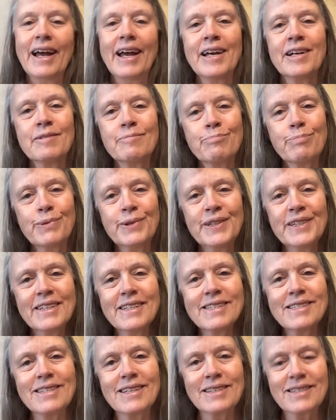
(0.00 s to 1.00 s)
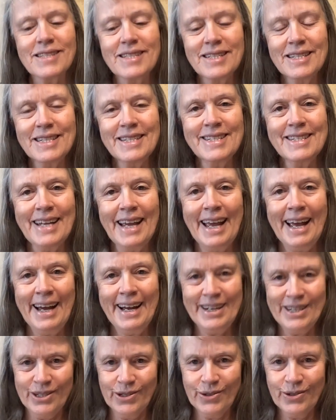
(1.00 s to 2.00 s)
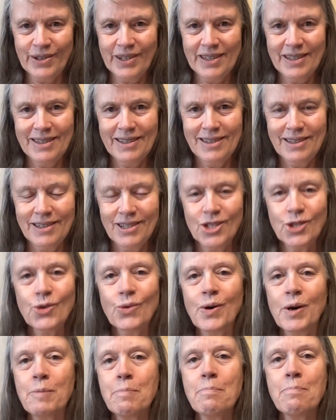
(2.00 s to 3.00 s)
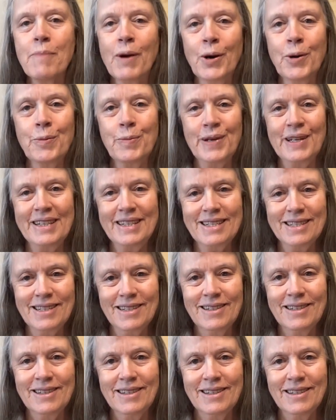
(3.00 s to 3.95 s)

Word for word: and brings us down to a moment